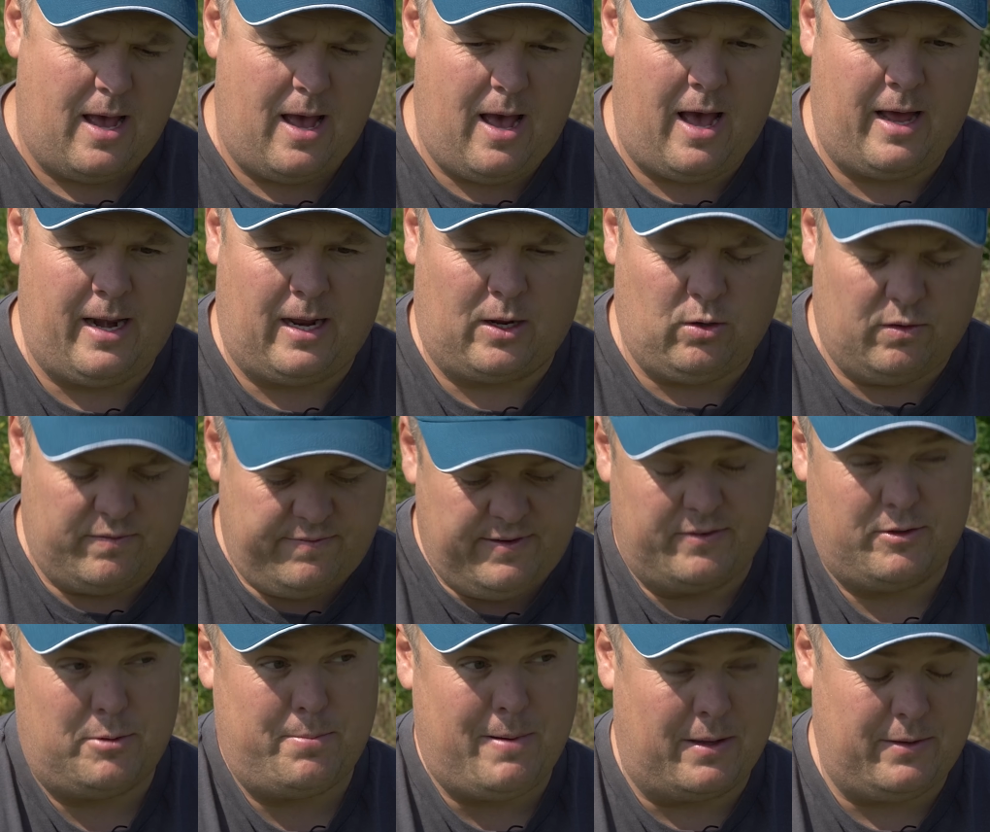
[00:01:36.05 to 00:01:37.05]
And I caught
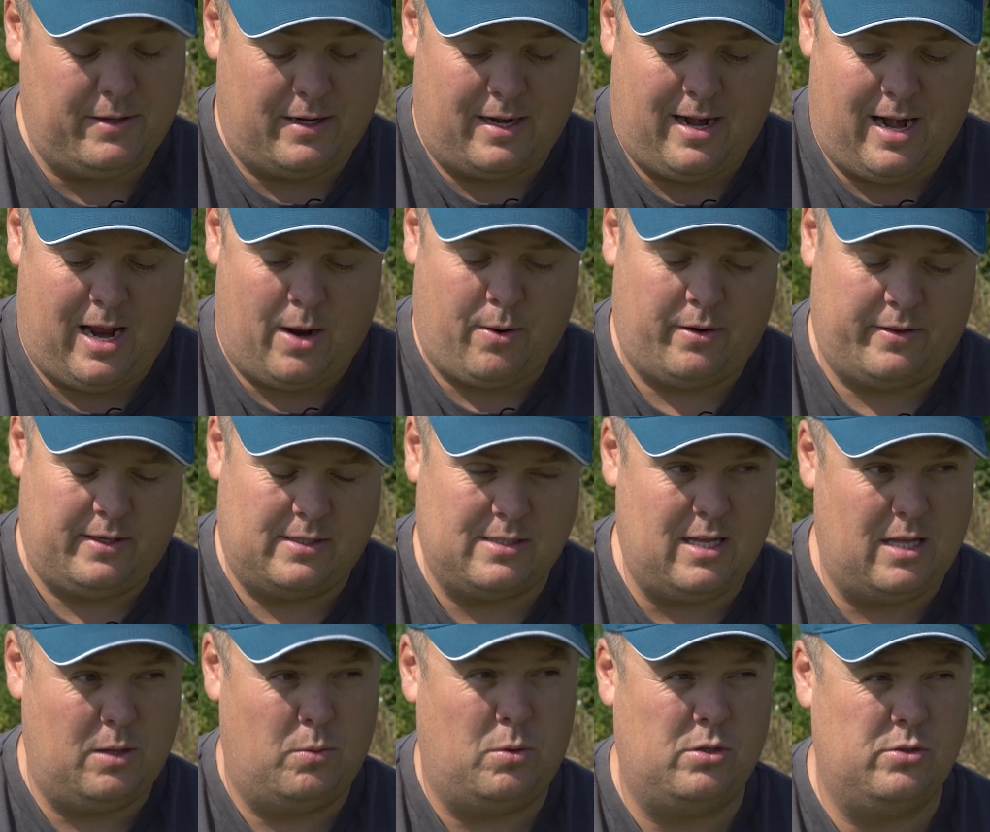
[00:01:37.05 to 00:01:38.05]
50 pound in an hour of these
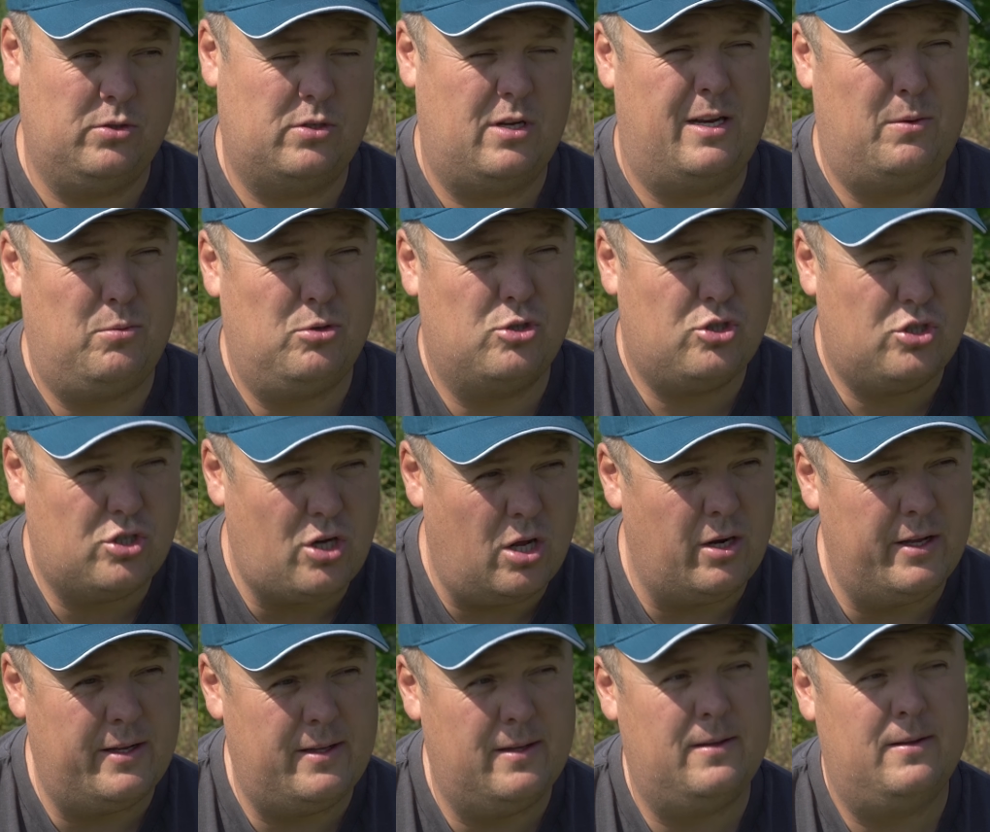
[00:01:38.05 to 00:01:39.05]
little ones. And it was
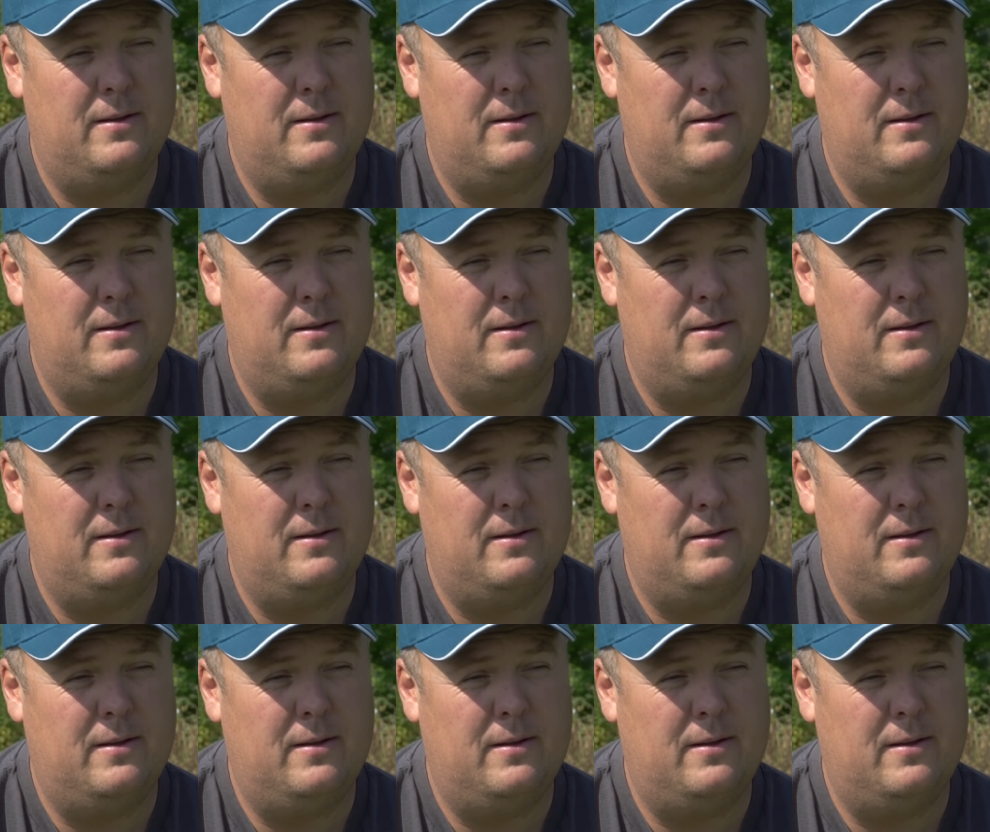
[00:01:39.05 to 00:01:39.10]
solid.